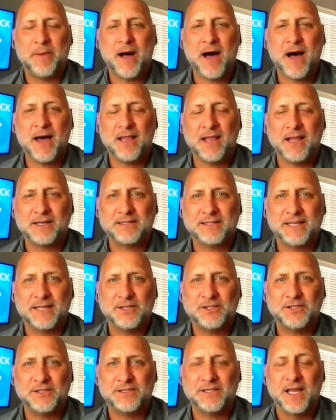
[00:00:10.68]
Potluck
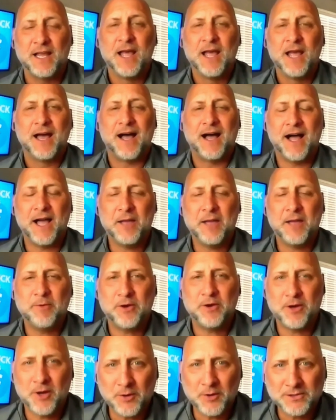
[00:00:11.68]
Sessions. I am
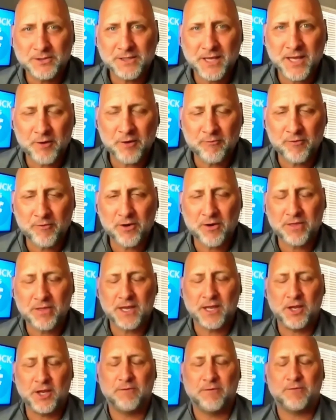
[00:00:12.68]
your host, Ken Evraire.
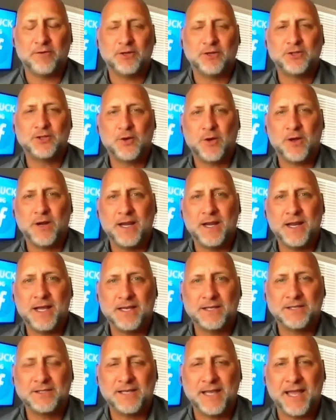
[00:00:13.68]
Thank you for joining
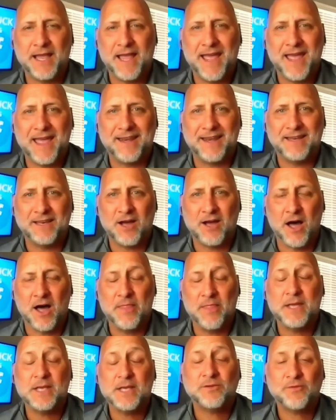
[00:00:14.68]
us. And
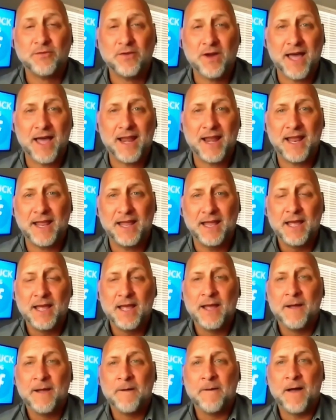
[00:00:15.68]
on this Friday,
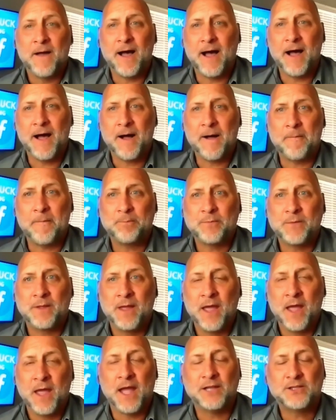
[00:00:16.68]

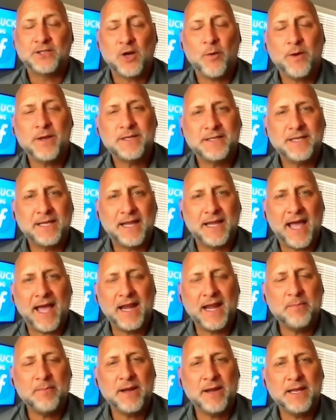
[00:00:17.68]
it's always key.
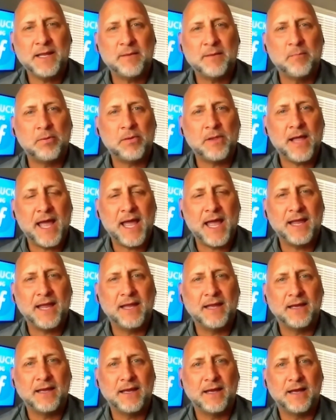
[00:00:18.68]
Anybody can
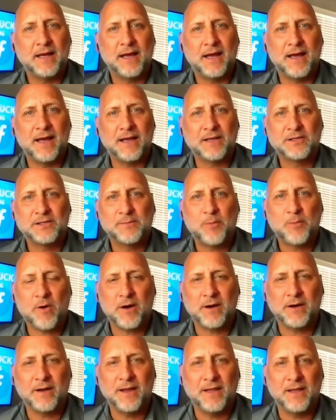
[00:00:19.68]
play a
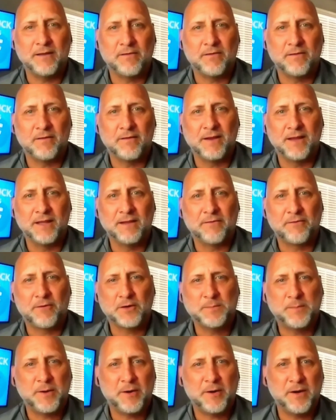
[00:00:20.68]
sport in the
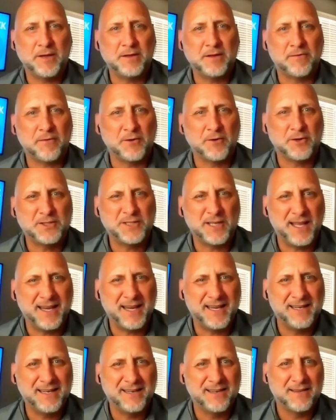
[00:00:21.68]
first period, the first
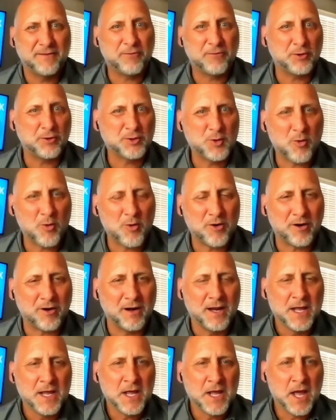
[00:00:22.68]
inning, the first quarter.
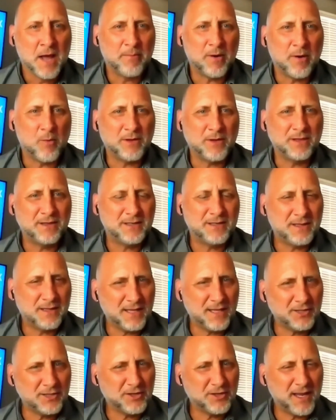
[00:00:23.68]
But when
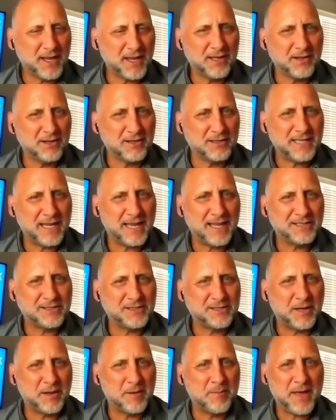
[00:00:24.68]
things are getting a little
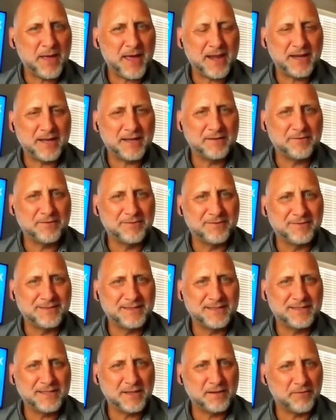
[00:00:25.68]
tense and competitive,
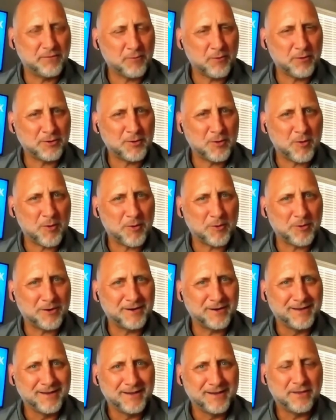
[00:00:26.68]
say the fourth
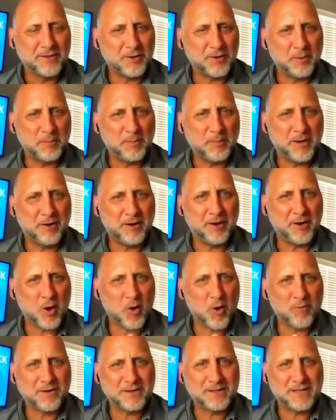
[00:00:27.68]
quarter, third period,
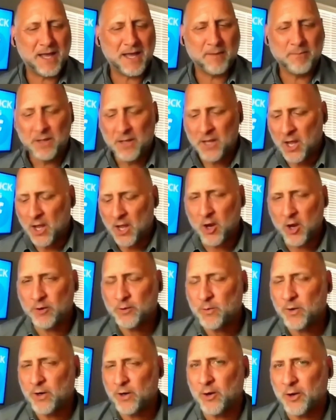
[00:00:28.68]
overtime, you
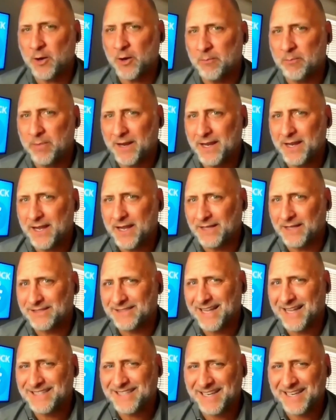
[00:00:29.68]
always want to go to your big guns. And
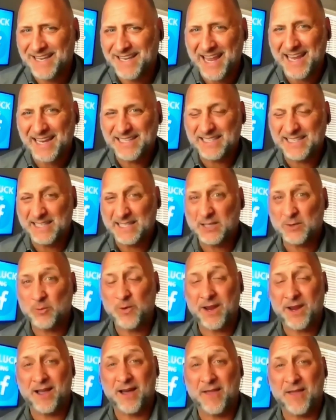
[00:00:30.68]
that's the case this
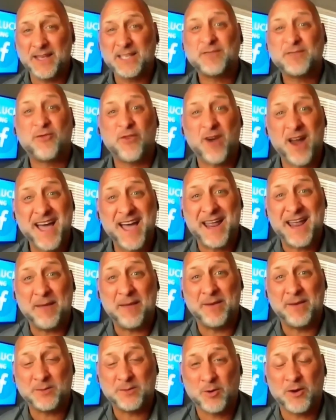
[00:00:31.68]
week on this Friday,
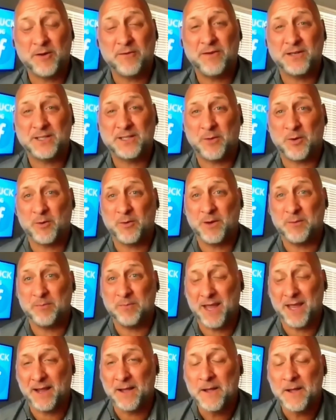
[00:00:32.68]
because we're going to finish up the week
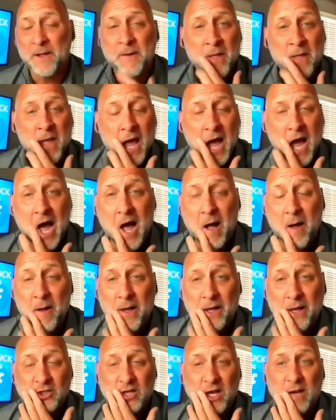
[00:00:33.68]
big.
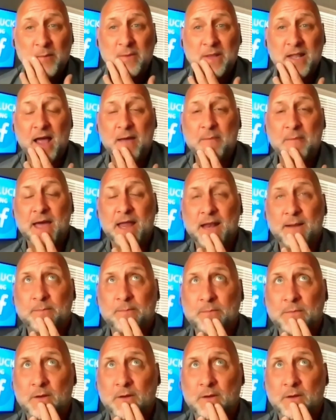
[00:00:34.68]
A gentleman I met,